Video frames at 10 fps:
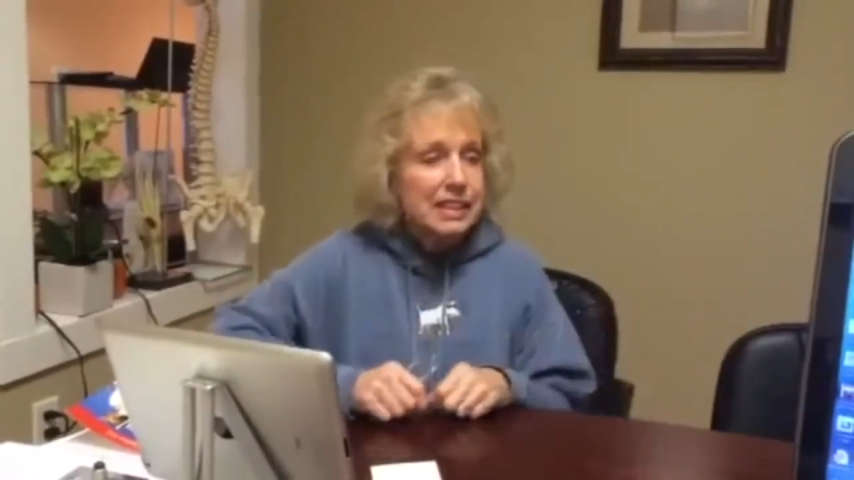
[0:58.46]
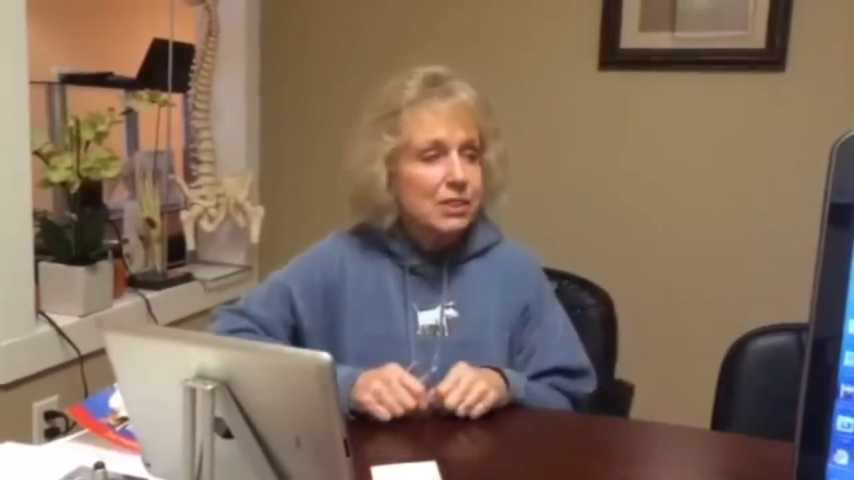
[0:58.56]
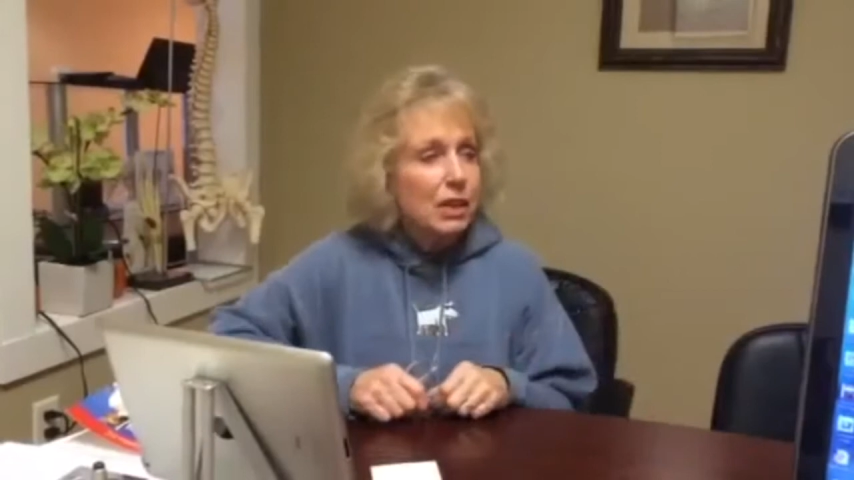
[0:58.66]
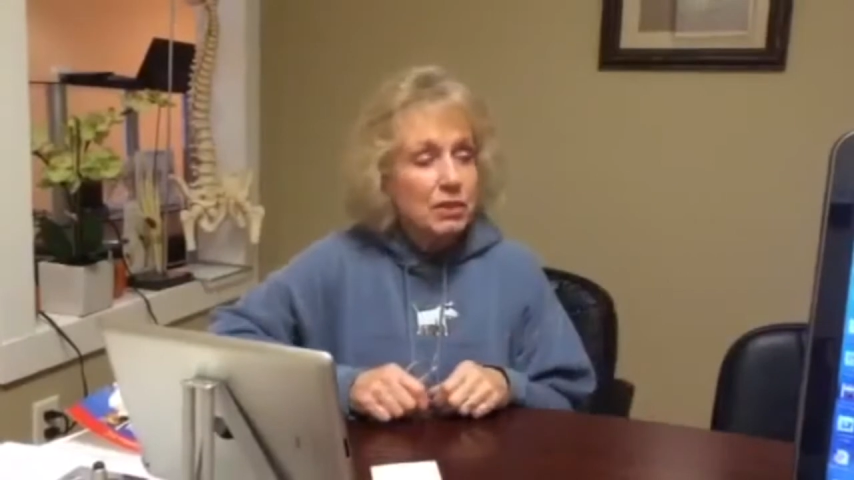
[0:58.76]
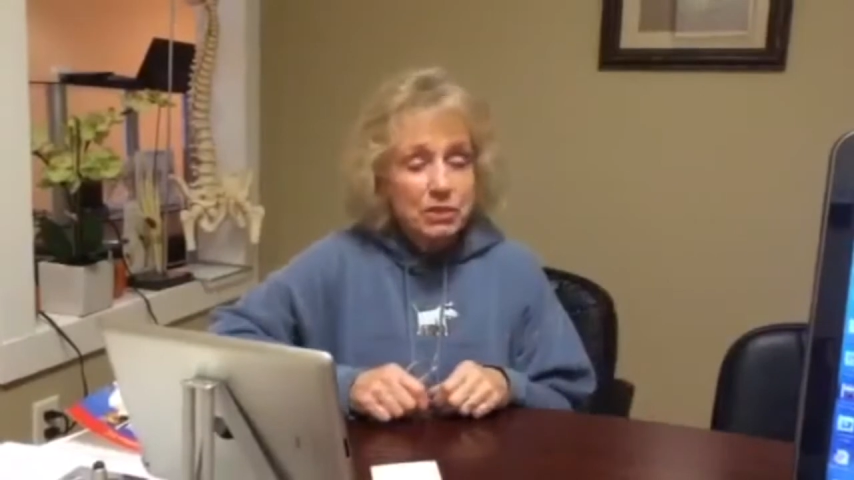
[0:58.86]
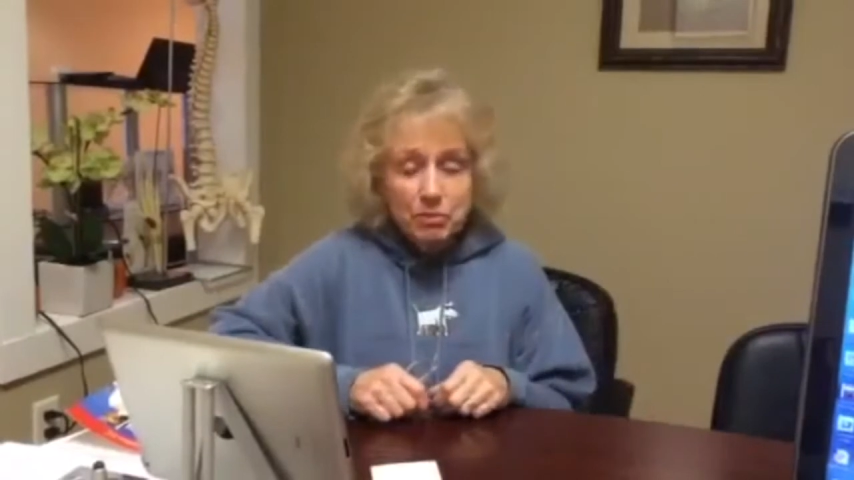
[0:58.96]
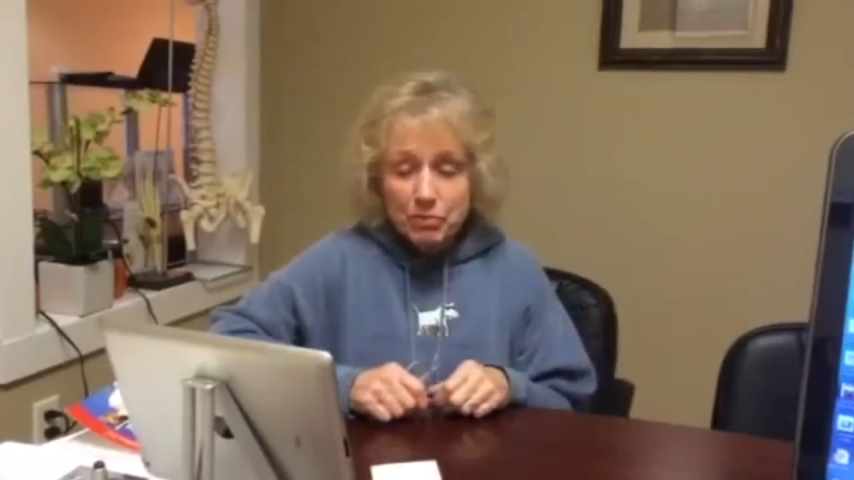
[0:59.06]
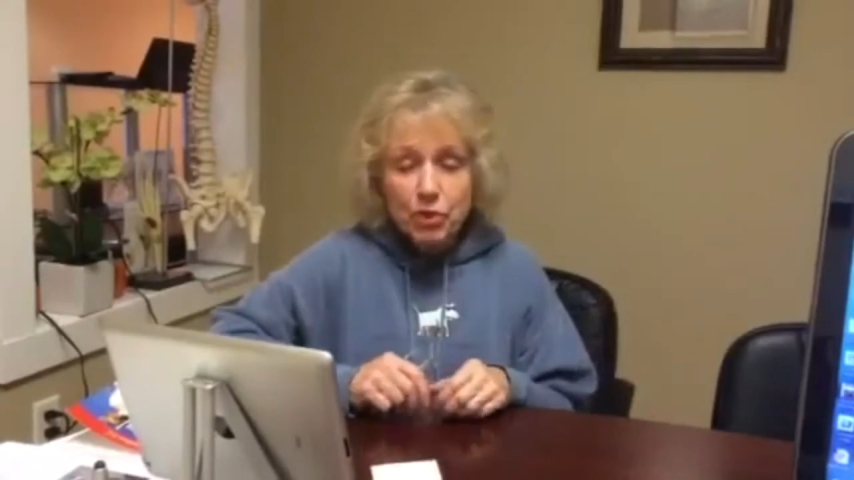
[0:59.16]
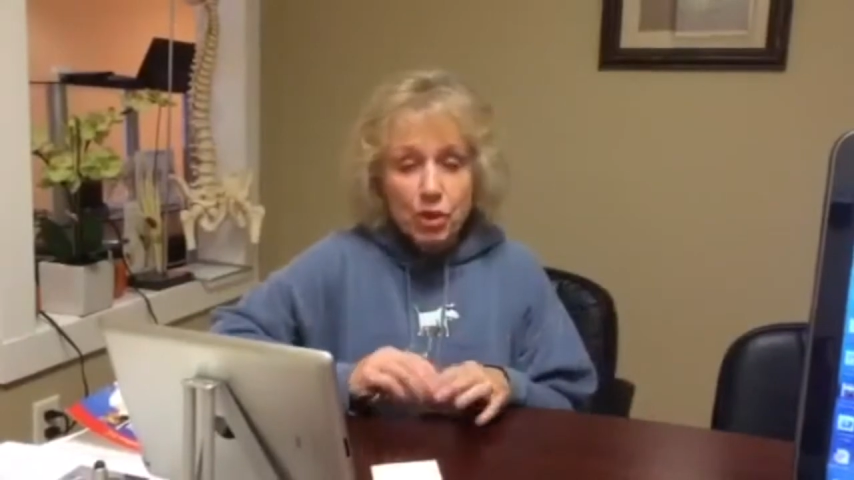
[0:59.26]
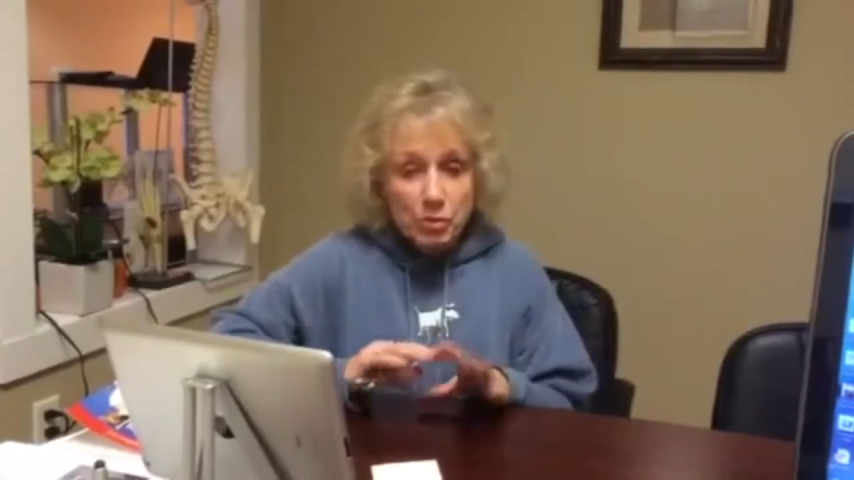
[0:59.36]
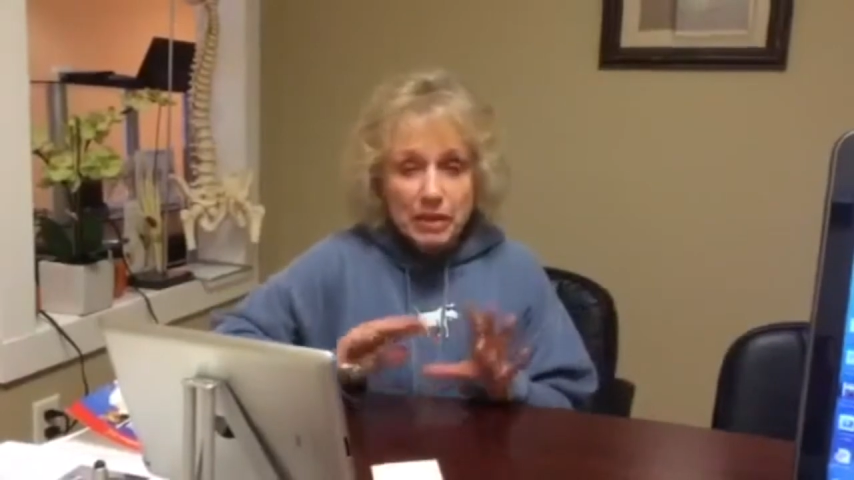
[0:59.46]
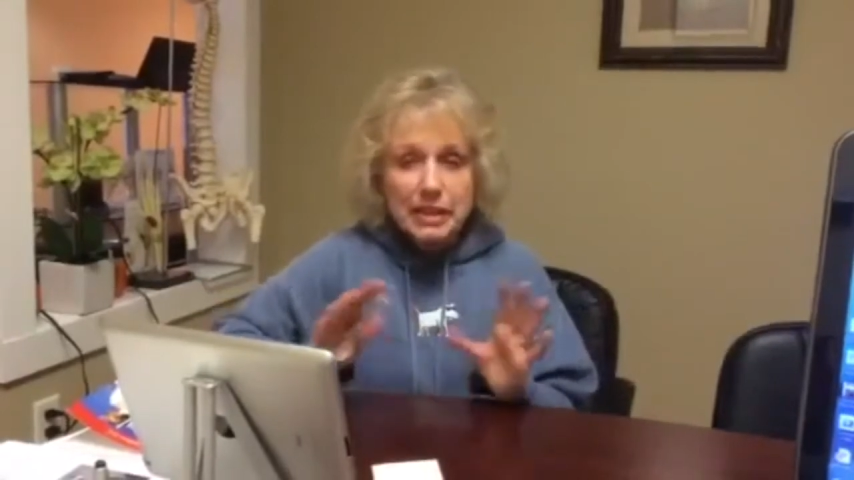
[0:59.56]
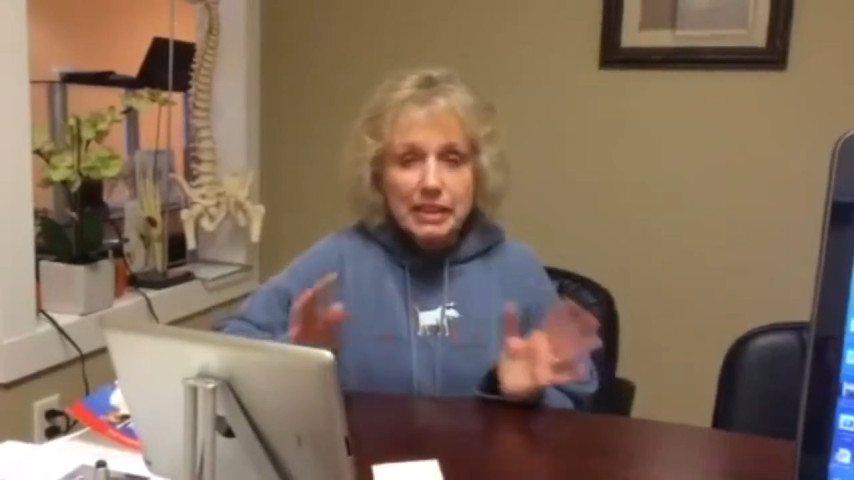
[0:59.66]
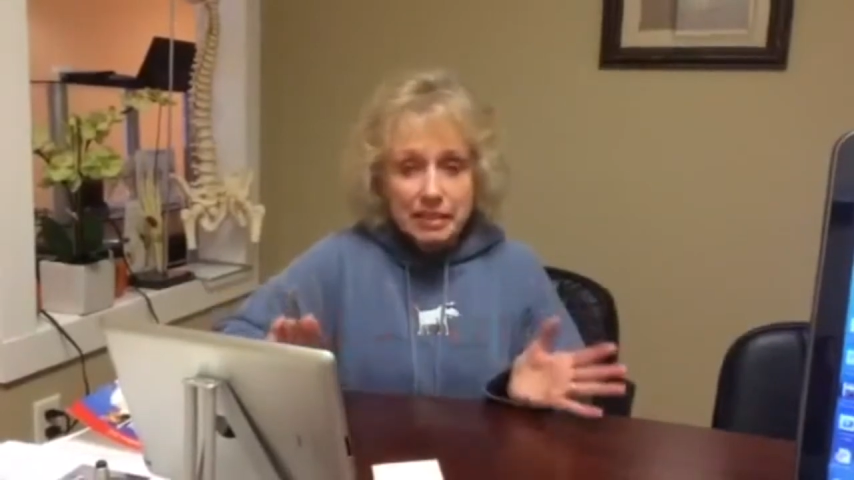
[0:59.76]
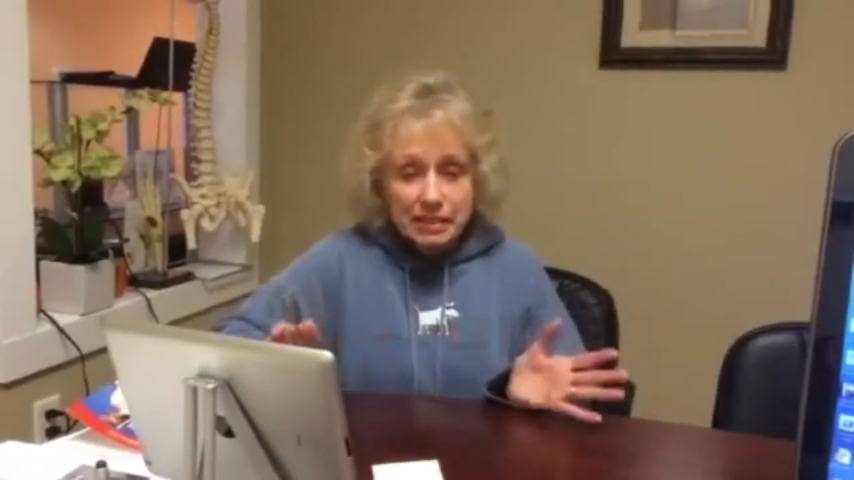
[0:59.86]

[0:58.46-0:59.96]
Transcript: So I would normally